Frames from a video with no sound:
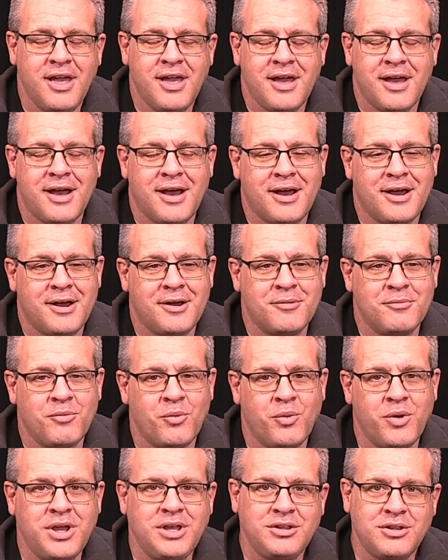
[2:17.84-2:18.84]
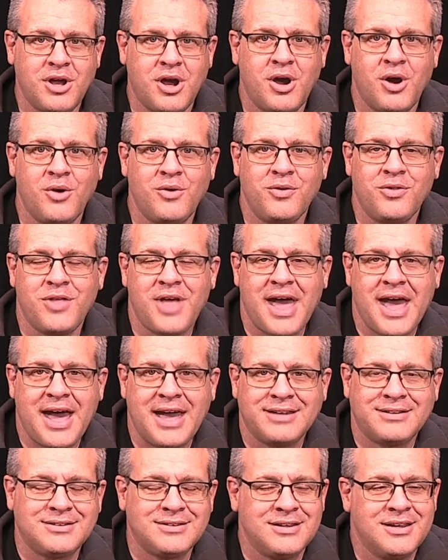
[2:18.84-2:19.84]
We know
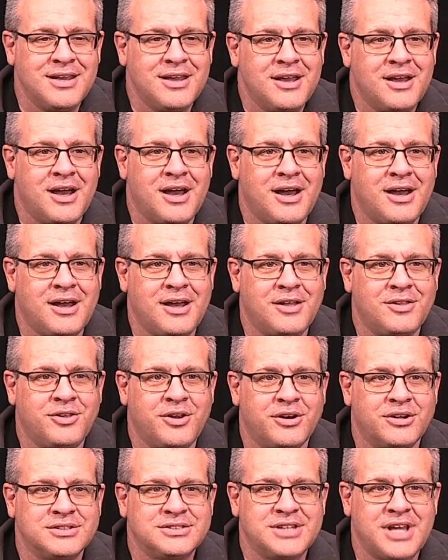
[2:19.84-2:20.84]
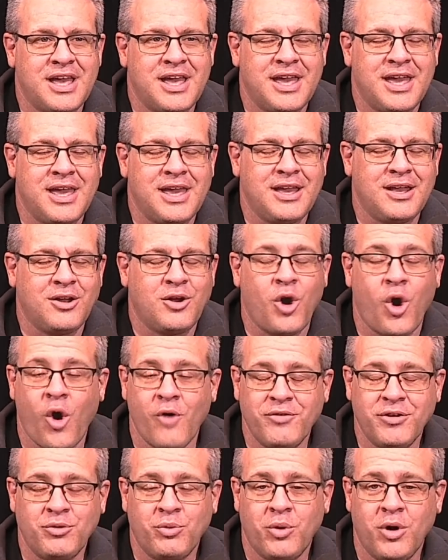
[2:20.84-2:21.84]
that there's a
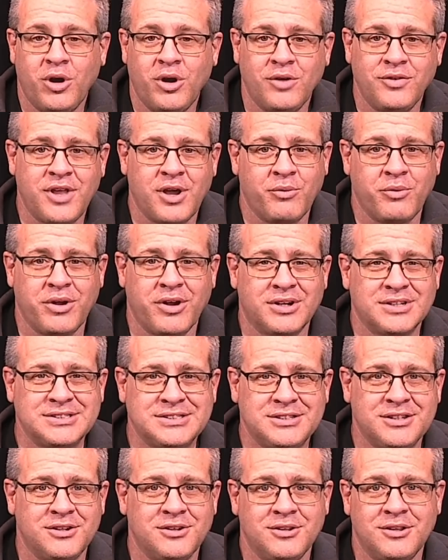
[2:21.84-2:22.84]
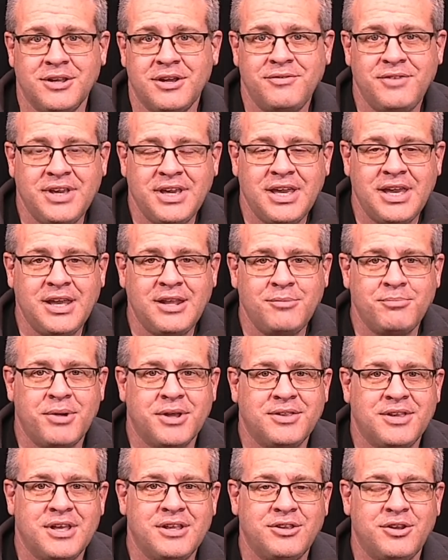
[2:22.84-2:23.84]
COVID world that we are still living in,
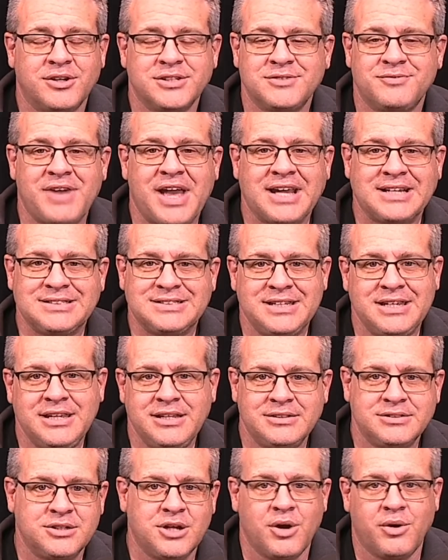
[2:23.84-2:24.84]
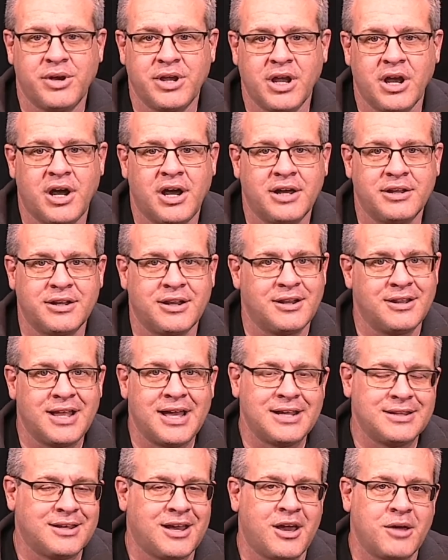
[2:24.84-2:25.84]
but then there's vaccines going on. And a
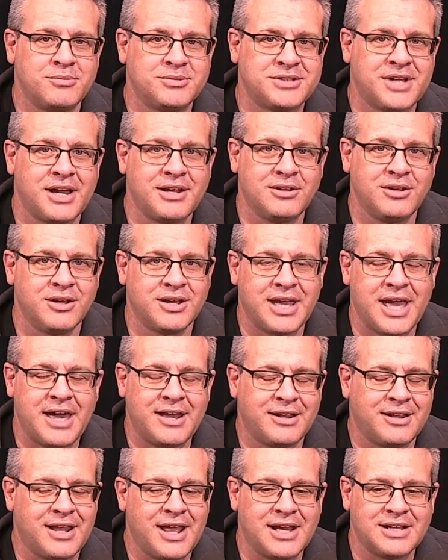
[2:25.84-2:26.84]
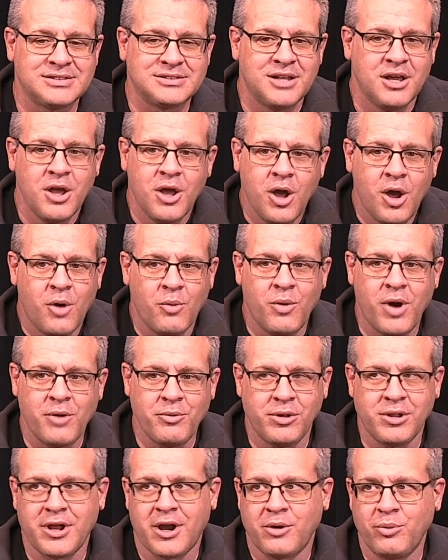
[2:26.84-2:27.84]
lot of times I look at it as what
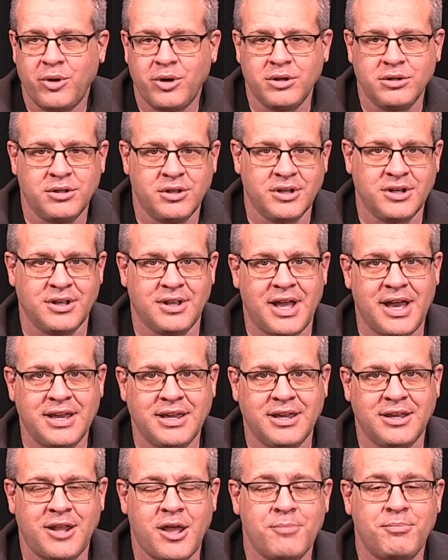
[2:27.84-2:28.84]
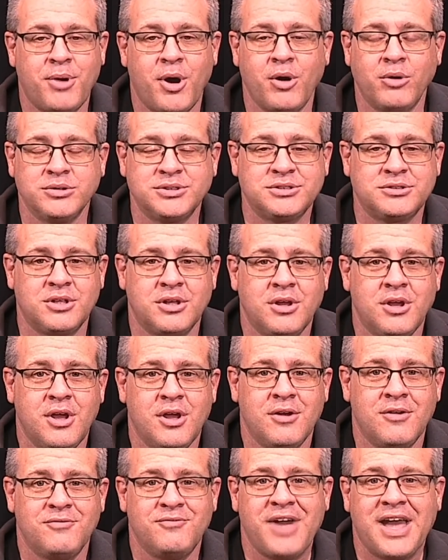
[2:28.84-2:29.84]
will our world look like in a
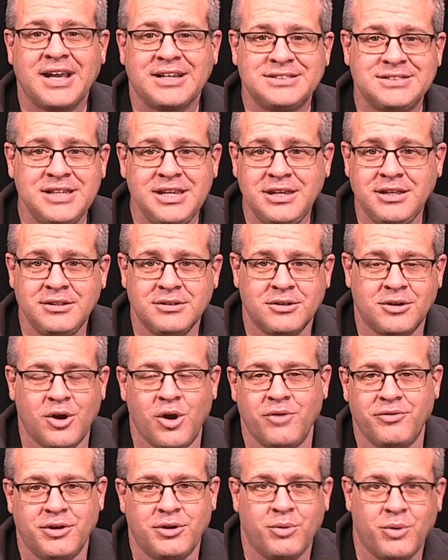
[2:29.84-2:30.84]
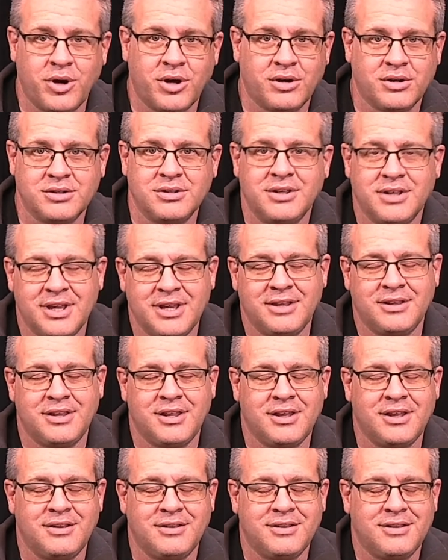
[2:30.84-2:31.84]
post-vaccine COVID world
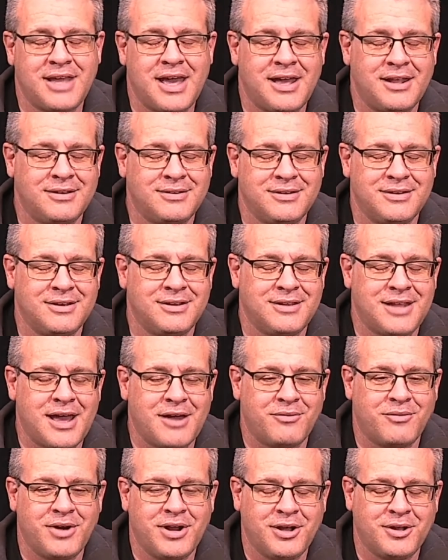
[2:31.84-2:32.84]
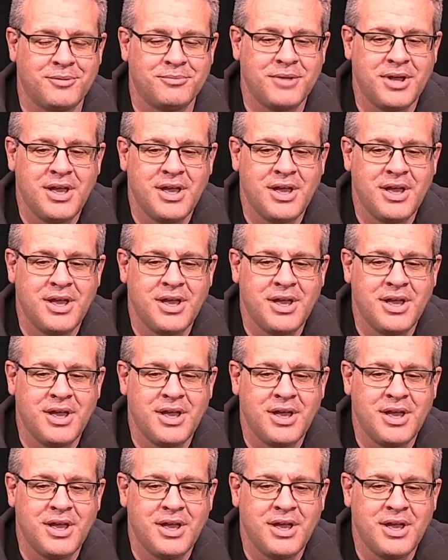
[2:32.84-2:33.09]
in that realm.